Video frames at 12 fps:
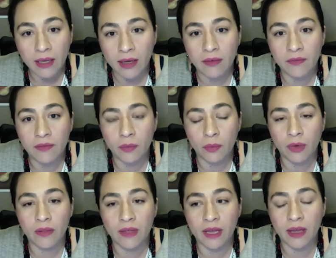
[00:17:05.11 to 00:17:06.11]
of
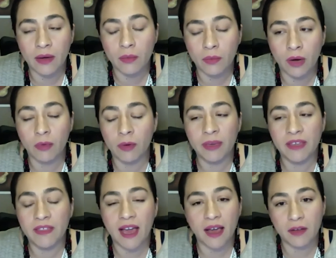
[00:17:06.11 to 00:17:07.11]
what will be
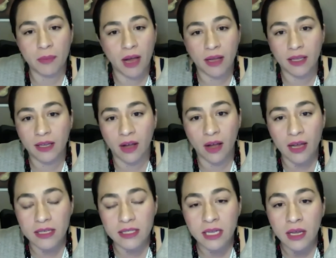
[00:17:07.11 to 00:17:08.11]
the out-of-pocket
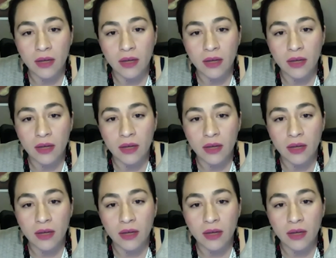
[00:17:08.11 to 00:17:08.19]
cost?